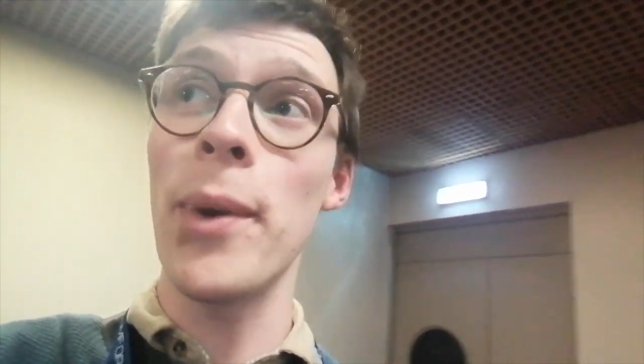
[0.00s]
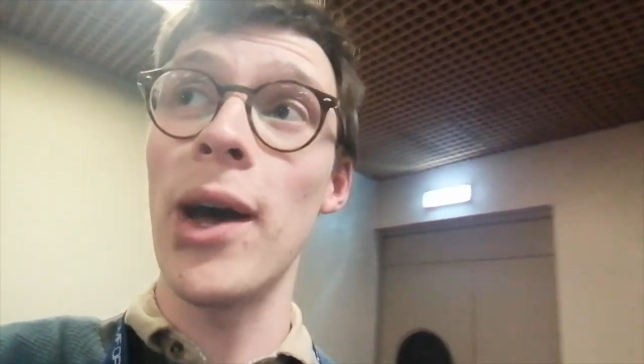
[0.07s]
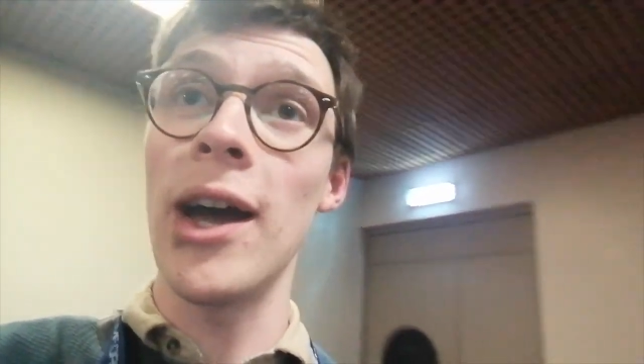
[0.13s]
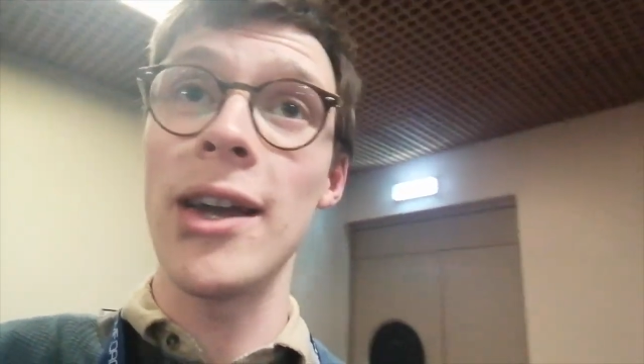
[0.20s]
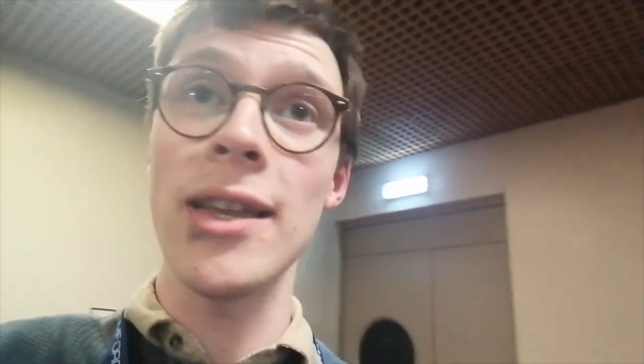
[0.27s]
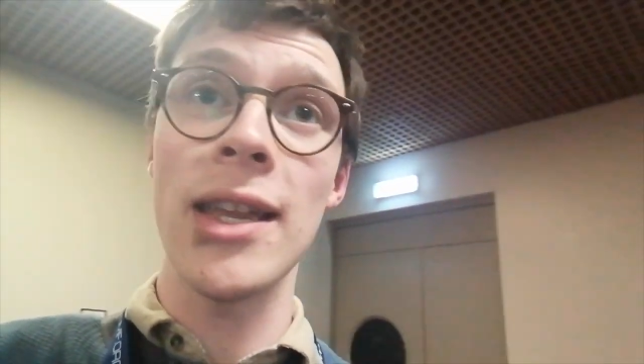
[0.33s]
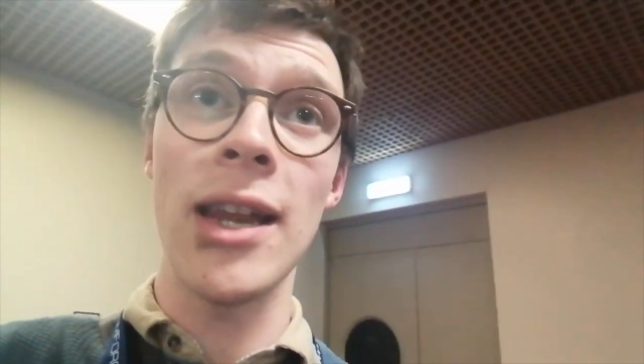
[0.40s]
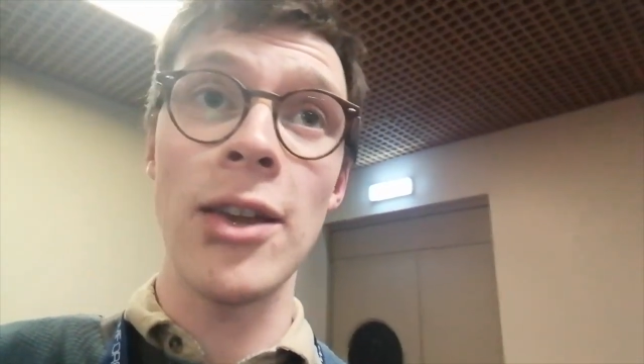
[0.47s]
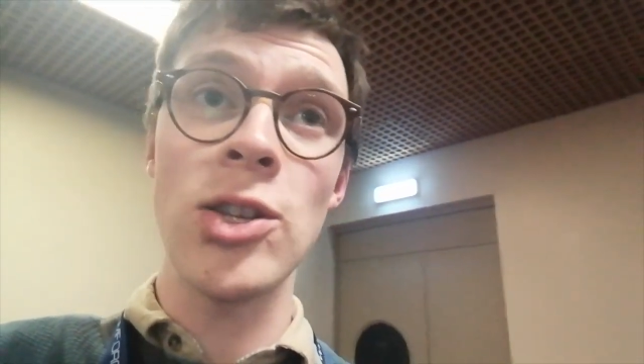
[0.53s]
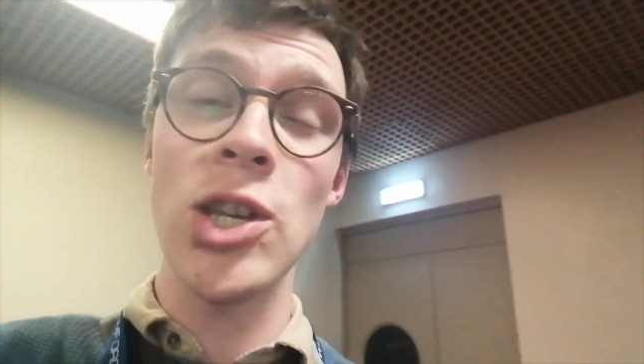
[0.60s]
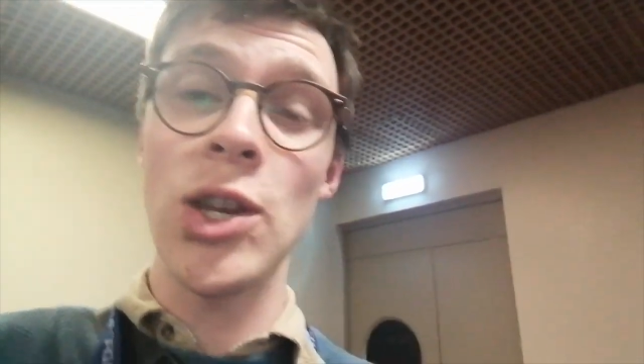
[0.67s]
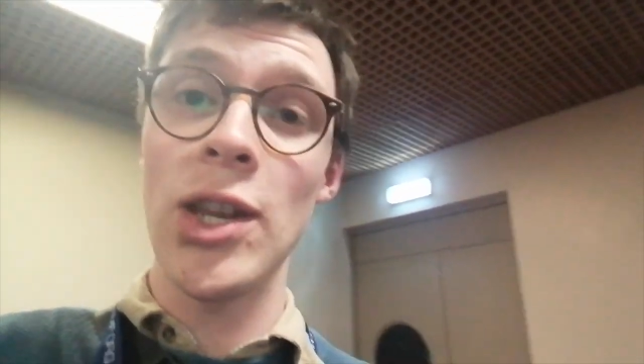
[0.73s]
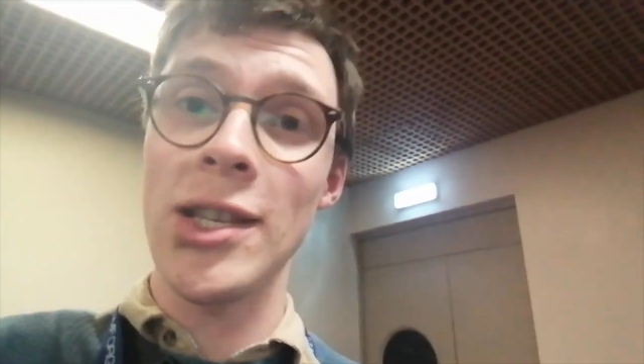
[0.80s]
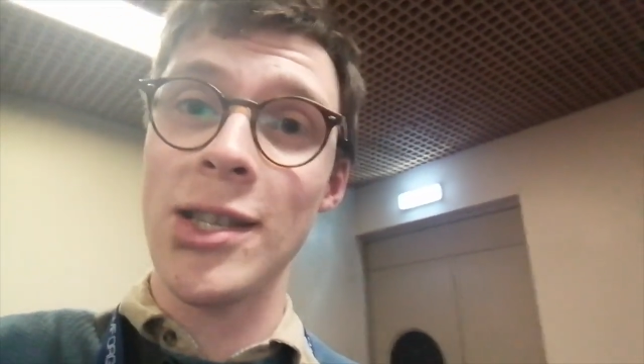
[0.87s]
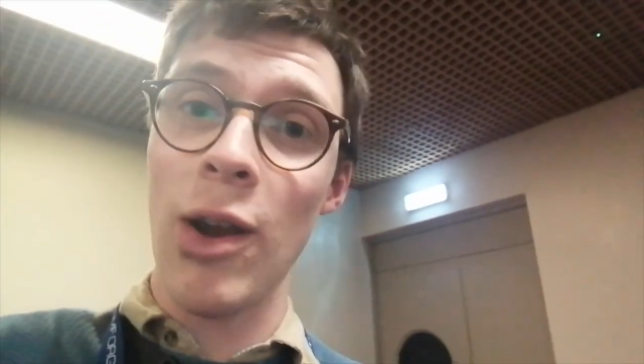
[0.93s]
but you know,
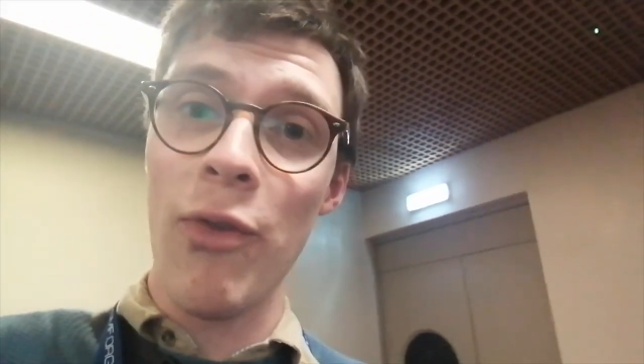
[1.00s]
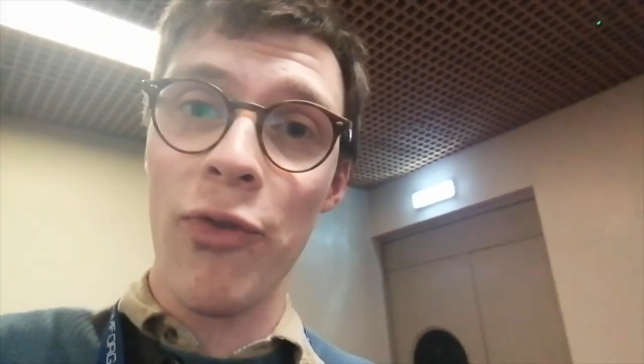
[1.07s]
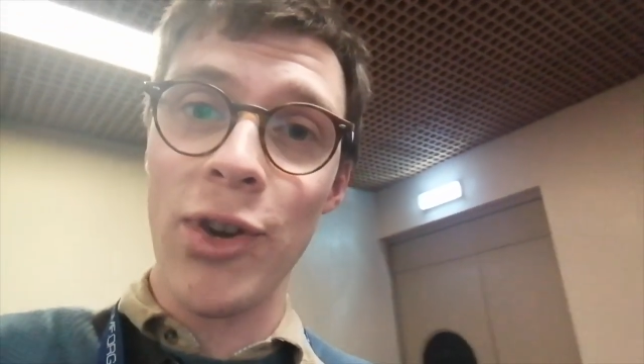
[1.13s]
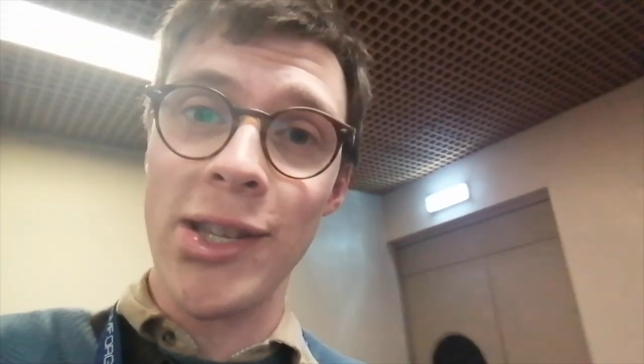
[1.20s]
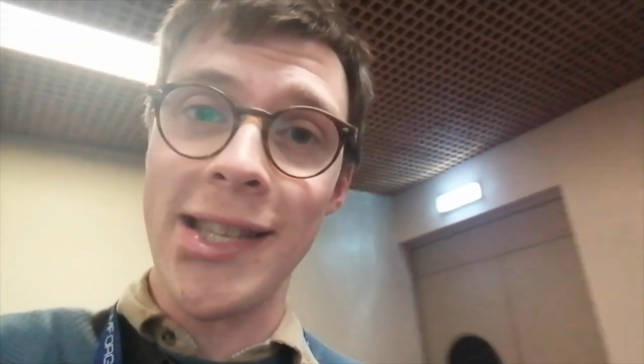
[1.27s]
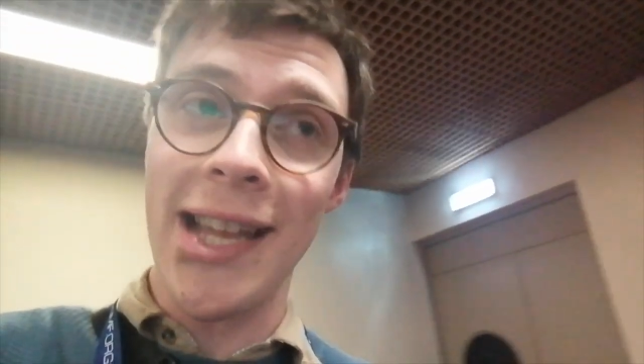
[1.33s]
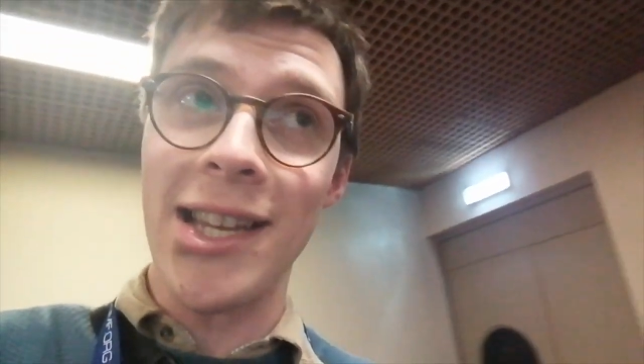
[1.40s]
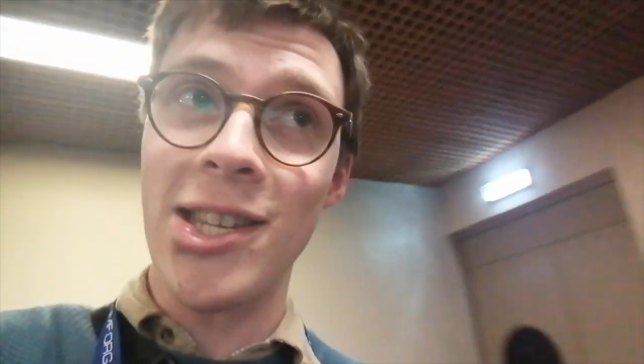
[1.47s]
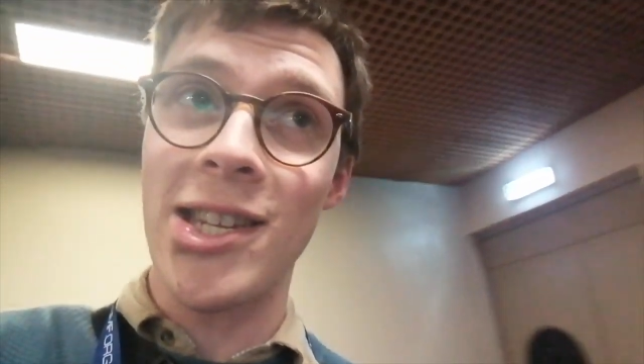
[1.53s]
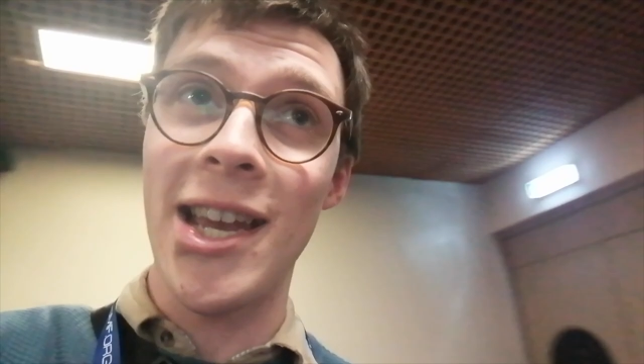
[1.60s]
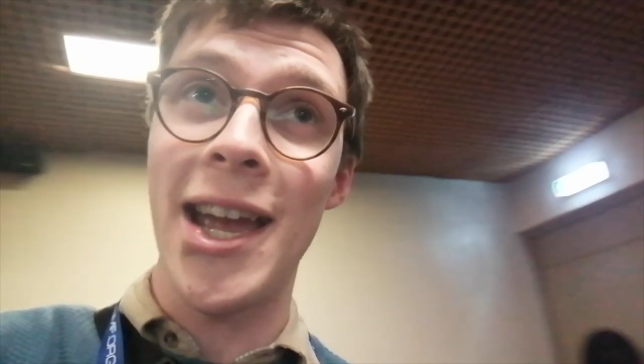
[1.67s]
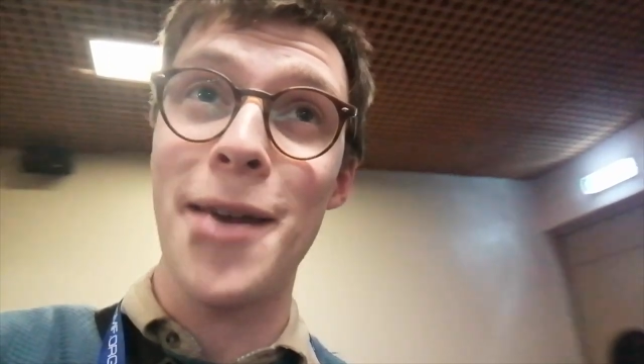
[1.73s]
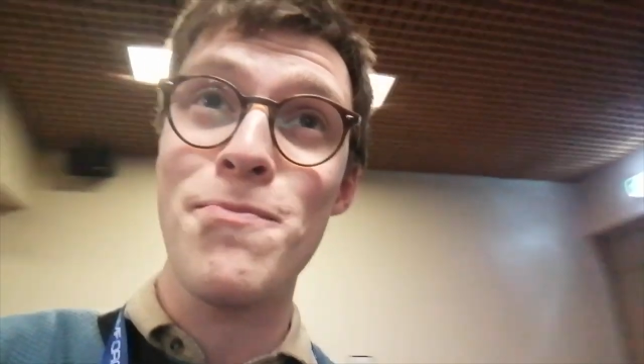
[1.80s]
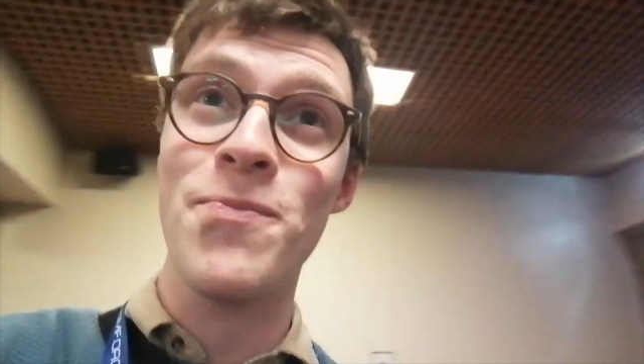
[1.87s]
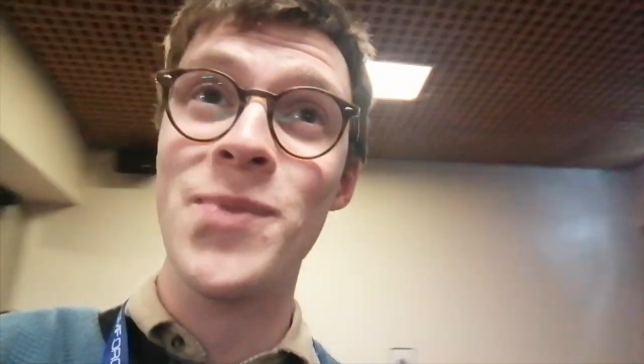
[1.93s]
juniors conference next
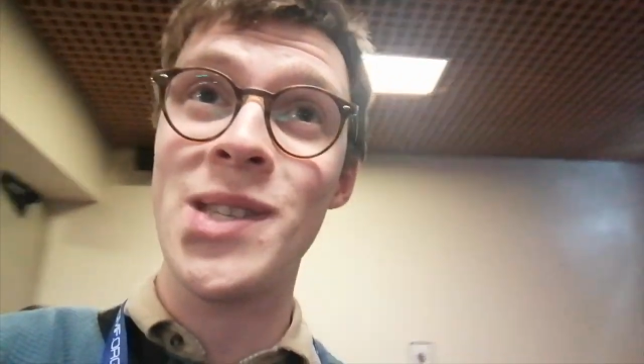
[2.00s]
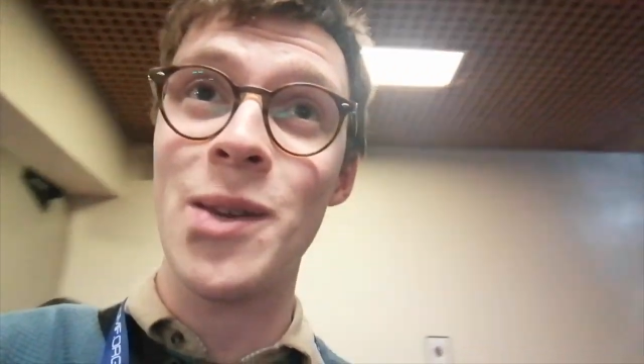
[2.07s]
year,